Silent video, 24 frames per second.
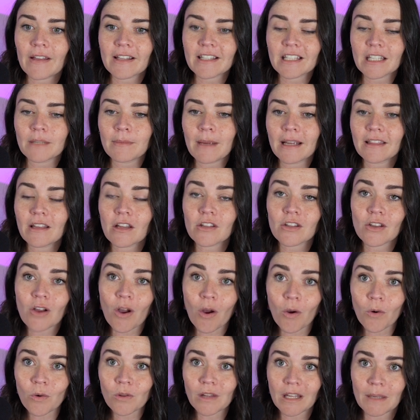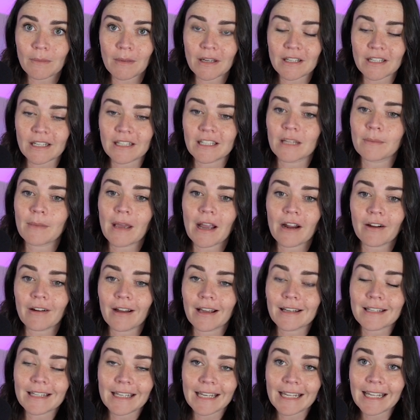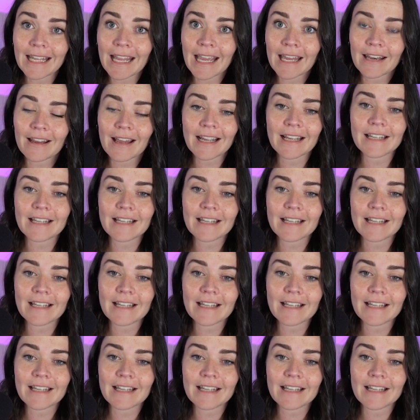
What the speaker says: that's going to make the whole image into the background. And again, I